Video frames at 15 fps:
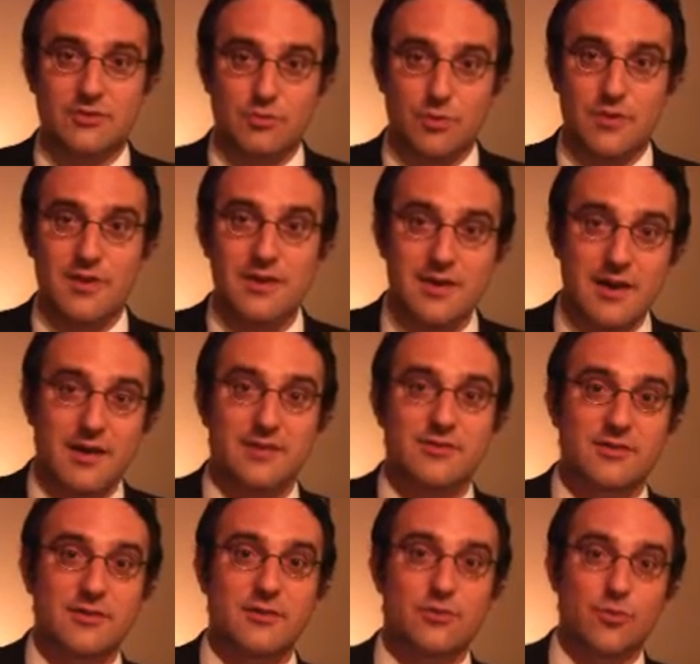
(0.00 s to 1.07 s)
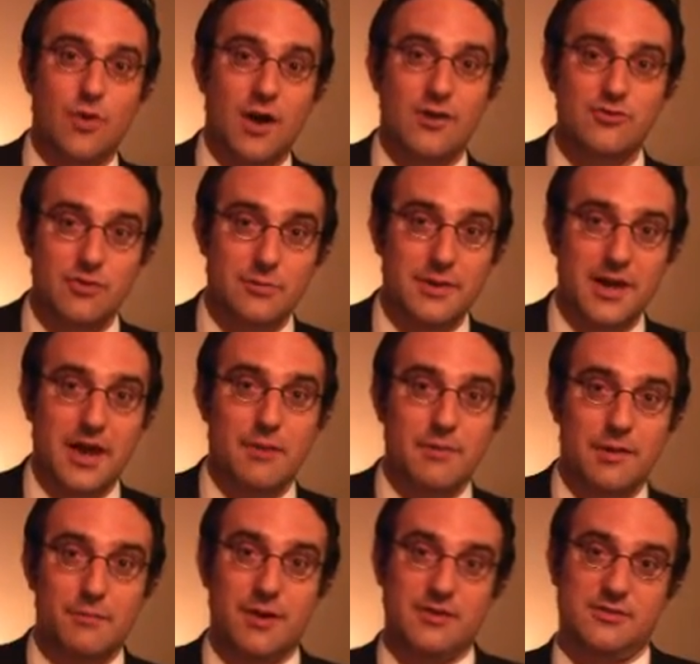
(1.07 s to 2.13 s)
So the ERCs were actually
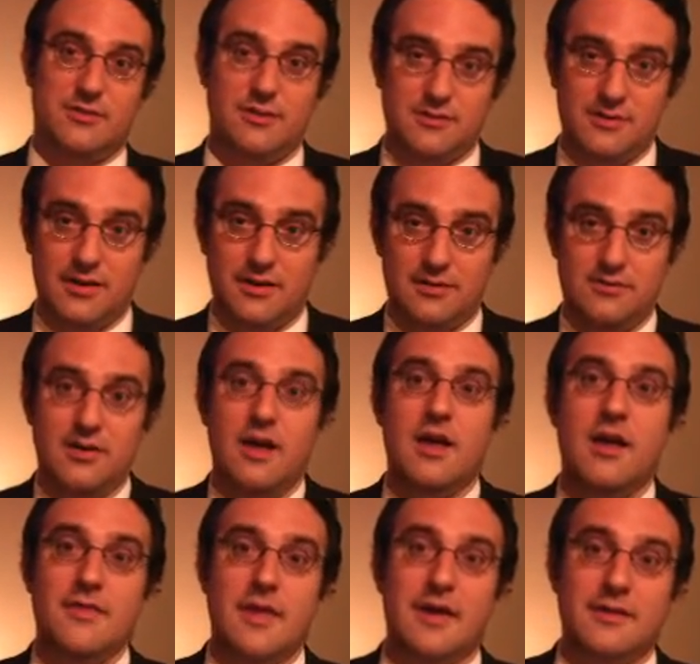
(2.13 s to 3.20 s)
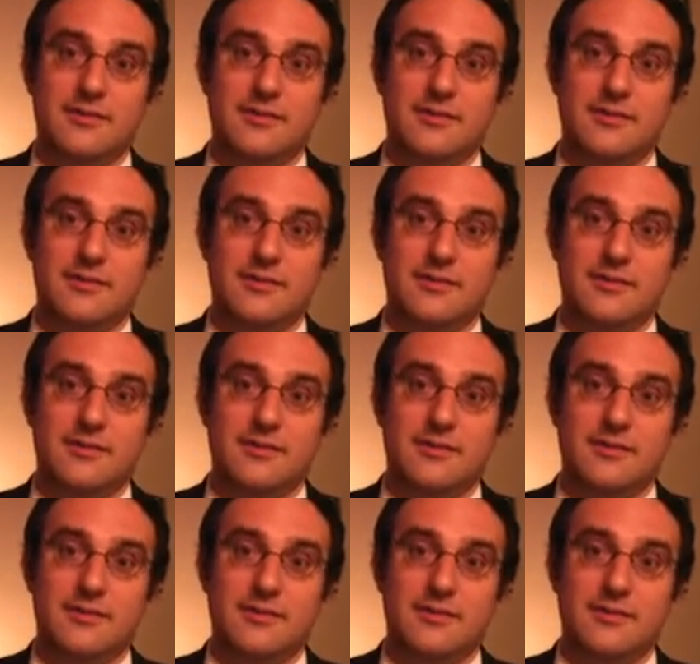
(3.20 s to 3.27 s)
becoming muscle cells that